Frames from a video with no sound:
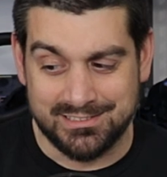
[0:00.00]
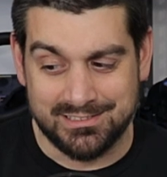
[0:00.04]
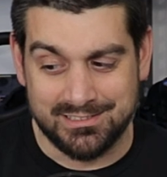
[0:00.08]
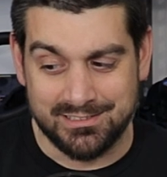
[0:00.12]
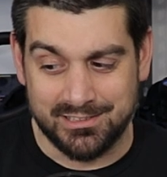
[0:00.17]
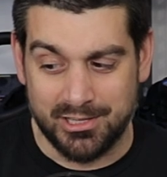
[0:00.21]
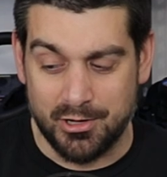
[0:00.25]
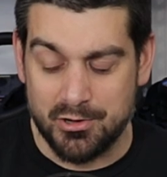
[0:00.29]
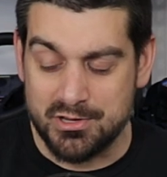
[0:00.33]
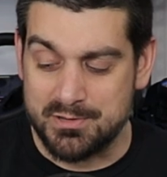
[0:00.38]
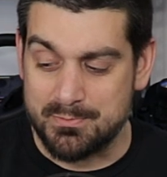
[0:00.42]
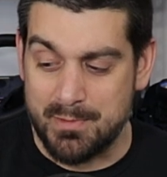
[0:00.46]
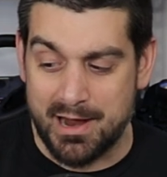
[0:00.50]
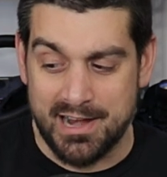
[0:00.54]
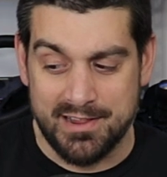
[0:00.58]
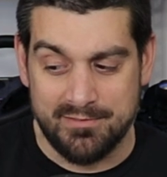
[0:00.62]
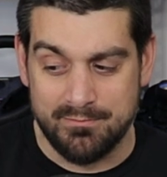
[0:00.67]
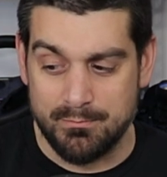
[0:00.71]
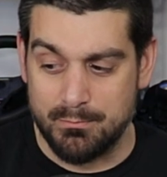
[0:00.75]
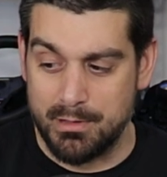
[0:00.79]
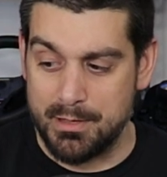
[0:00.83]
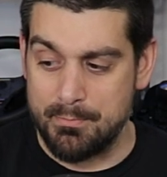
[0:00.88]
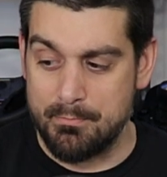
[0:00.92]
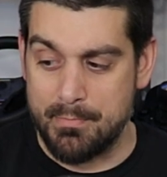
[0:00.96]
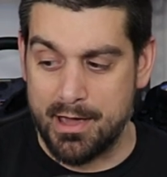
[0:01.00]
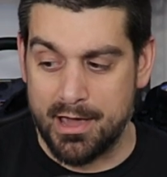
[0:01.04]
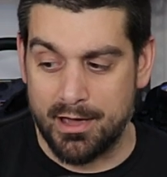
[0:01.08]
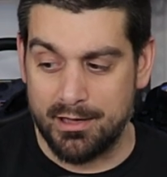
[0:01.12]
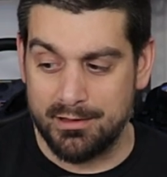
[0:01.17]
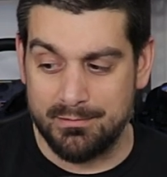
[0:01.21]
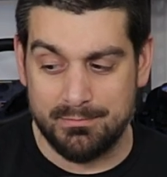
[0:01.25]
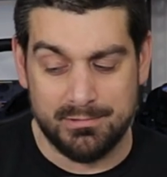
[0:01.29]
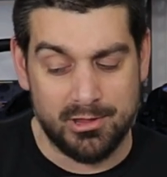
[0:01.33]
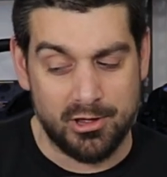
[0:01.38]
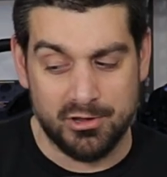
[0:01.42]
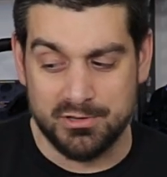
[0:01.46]
Those might even
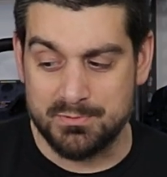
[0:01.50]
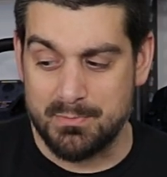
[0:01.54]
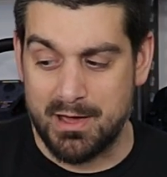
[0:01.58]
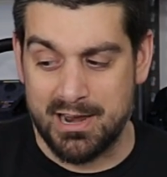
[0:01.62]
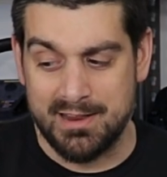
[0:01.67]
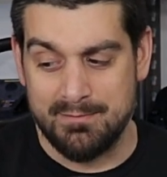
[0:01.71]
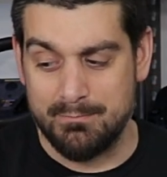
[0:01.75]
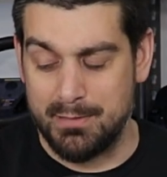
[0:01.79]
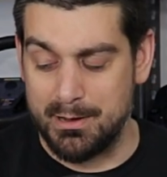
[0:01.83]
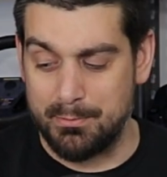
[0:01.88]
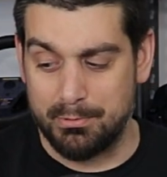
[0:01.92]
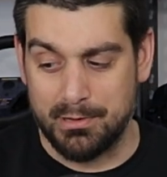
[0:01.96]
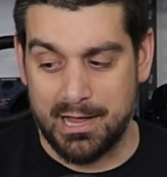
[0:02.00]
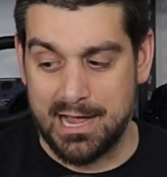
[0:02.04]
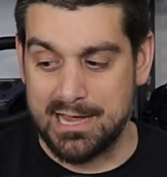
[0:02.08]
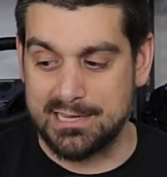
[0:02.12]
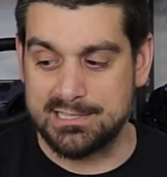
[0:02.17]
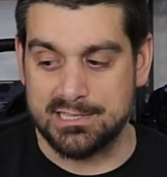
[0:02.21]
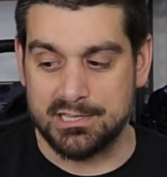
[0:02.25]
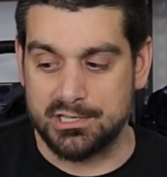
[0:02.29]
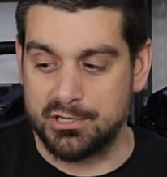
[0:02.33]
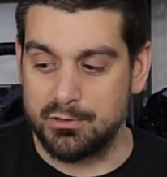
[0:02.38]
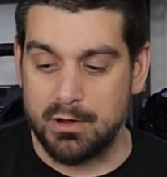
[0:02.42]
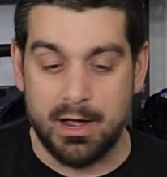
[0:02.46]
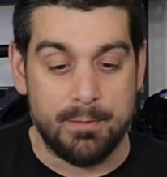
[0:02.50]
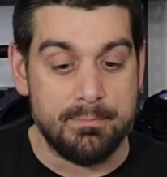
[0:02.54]
be plastic too.